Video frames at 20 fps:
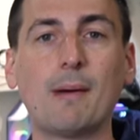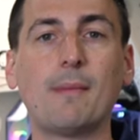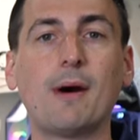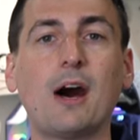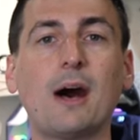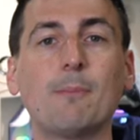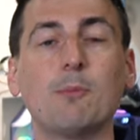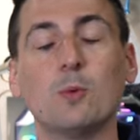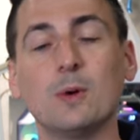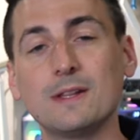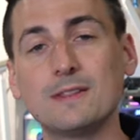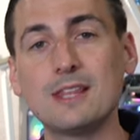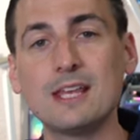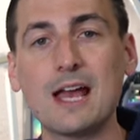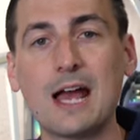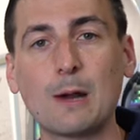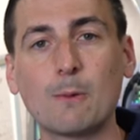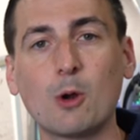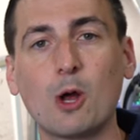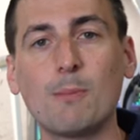mop with the
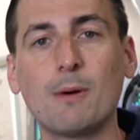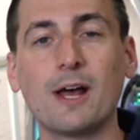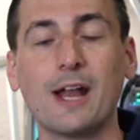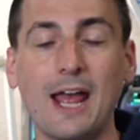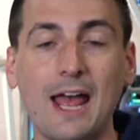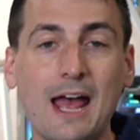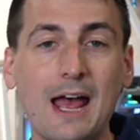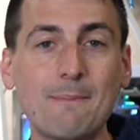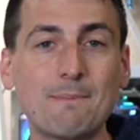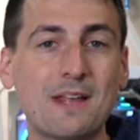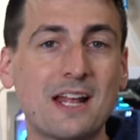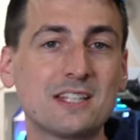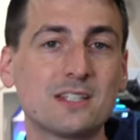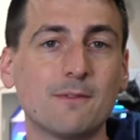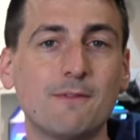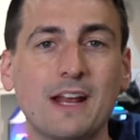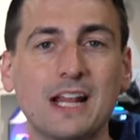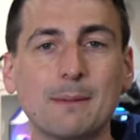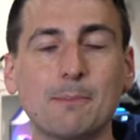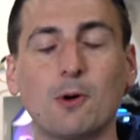iRobot app that's
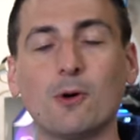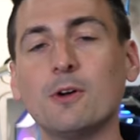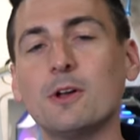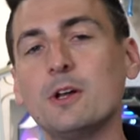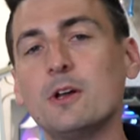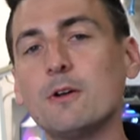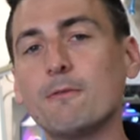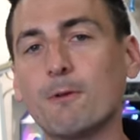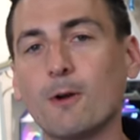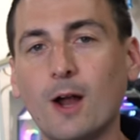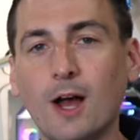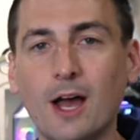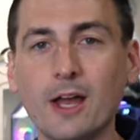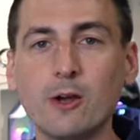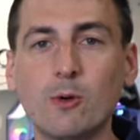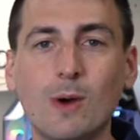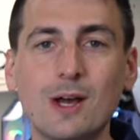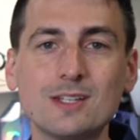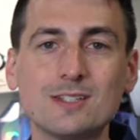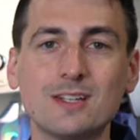available for
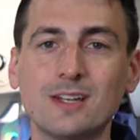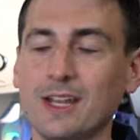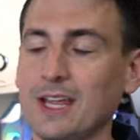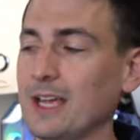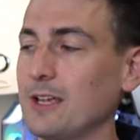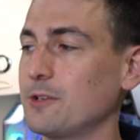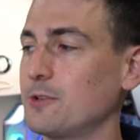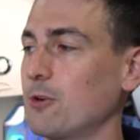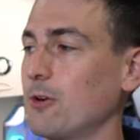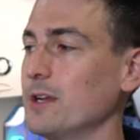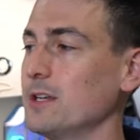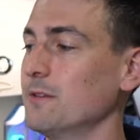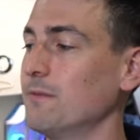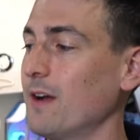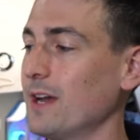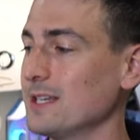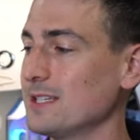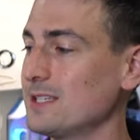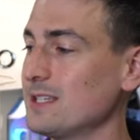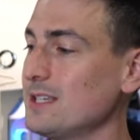iOS and Android
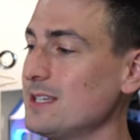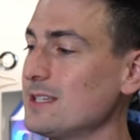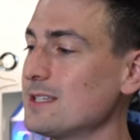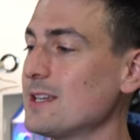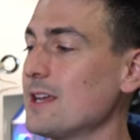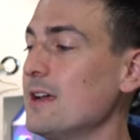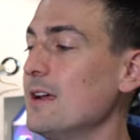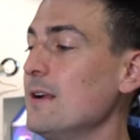devices.